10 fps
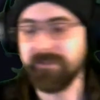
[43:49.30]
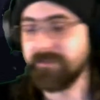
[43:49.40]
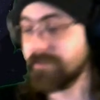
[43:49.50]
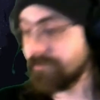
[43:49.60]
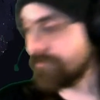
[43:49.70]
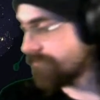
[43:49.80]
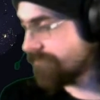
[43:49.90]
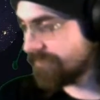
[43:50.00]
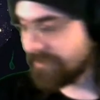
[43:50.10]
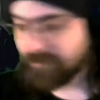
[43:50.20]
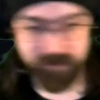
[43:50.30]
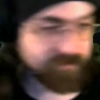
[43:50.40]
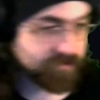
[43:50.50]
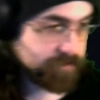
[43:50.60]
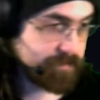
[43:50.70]
Though it might
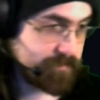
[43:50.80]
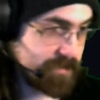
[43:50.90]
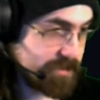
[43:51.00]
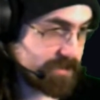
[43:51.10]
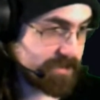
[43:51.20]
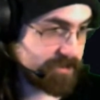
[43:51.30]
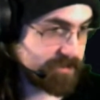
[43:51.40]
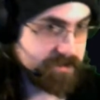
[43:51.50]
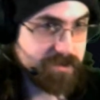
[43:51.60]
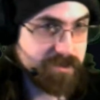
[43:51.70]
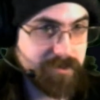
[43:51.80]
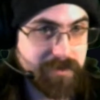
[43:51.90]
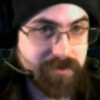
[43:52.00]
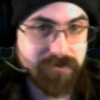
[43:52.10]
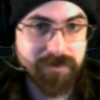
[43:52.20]
have just been playing dead in her
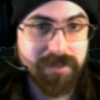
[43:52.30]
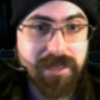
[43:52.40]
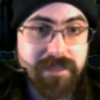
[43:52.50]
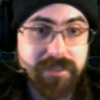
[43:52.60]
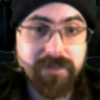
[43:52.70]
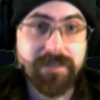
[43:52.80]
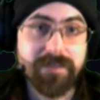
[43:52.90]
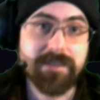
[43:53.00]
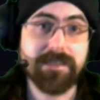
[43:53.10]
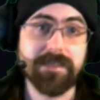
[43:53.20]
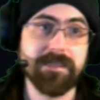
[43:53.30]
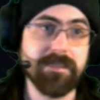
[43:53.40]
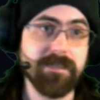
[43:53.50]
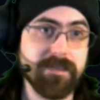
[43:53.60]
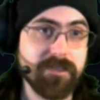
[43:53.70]
mouth. So that's
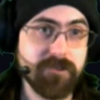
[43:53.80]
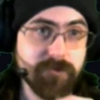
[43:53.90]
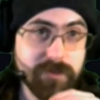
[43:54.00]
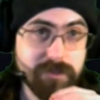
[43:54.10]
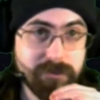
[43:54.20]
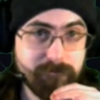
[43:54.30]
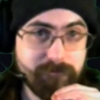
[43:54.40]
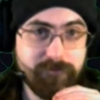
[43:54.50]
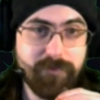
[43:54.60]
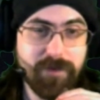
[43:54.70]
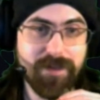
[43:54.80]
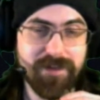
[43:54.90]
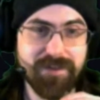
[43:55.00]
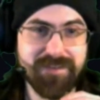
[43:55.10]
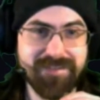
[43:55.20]
always
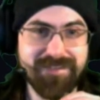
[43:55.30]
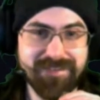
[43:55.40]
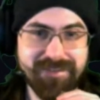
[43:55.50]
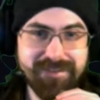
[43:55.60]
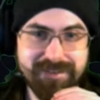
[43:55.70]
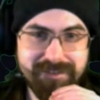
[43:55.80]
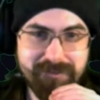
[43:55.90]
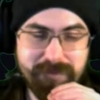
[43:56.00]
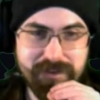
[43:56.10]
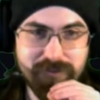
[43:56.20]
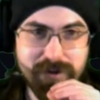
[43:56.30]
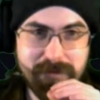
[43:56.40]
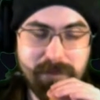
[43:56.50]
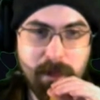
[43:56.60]
a bit grim.